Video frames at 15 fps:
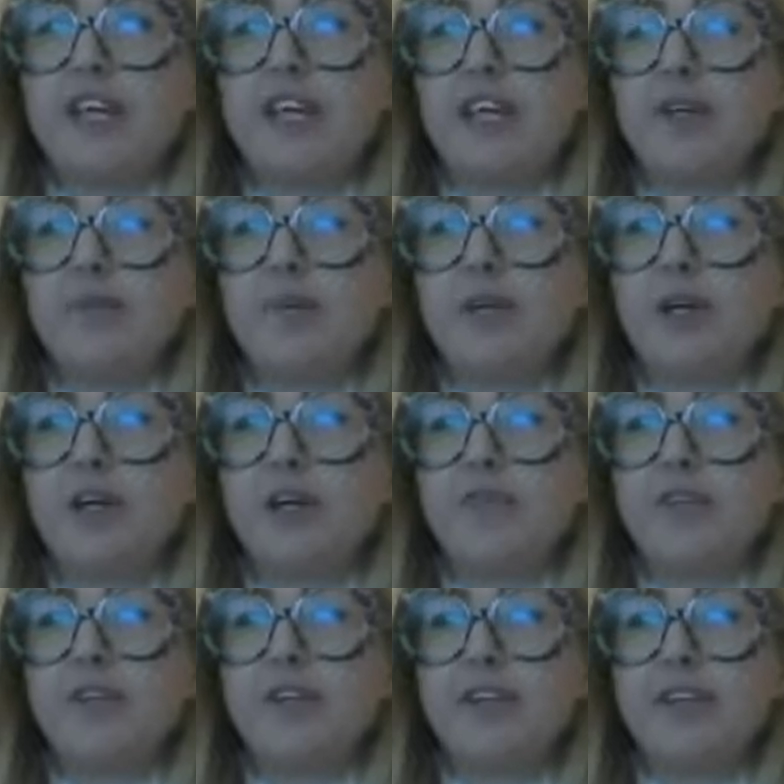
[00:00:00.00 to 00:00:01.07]
in
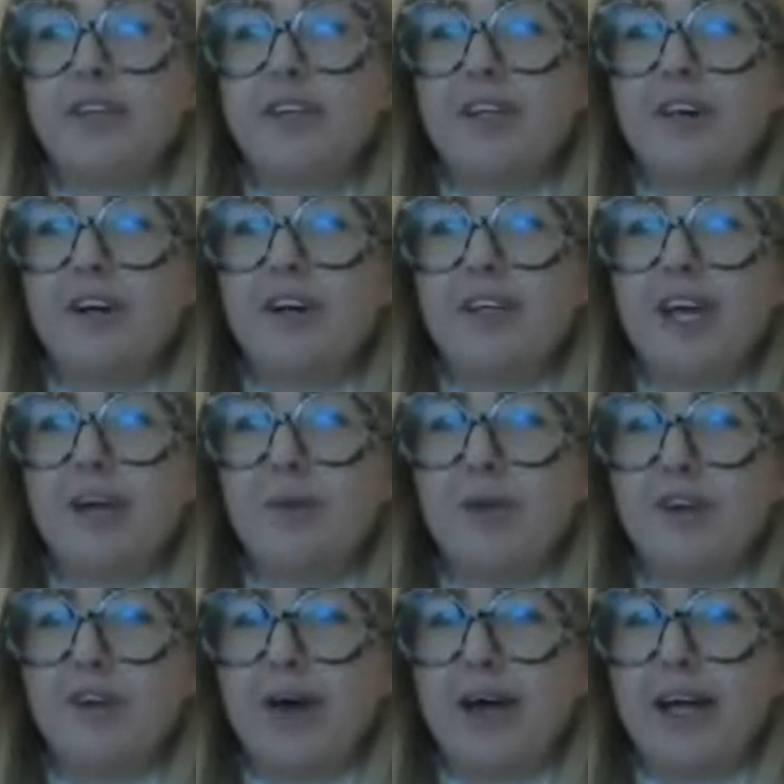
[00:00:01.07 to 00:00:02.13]
private and high net
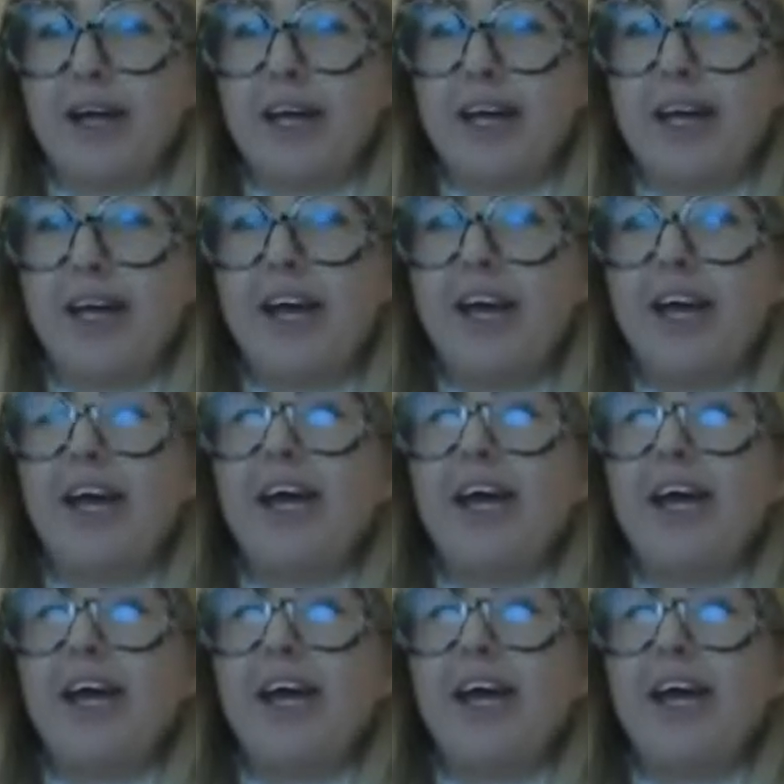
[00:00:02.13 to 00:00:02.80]
worth backing?